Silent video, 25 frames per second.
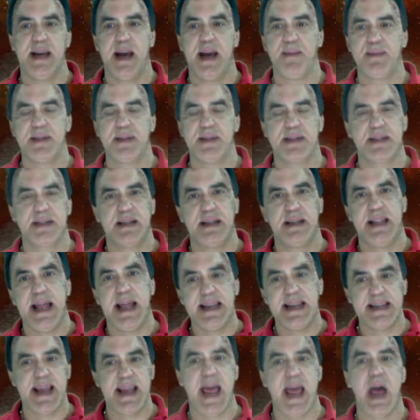I'm just
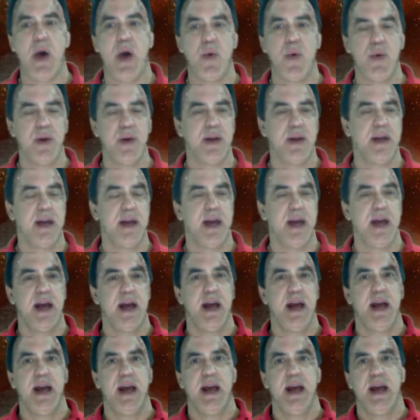let down,
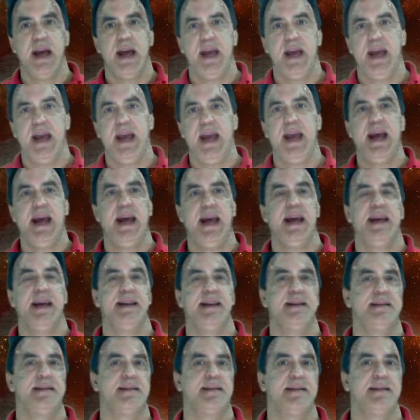and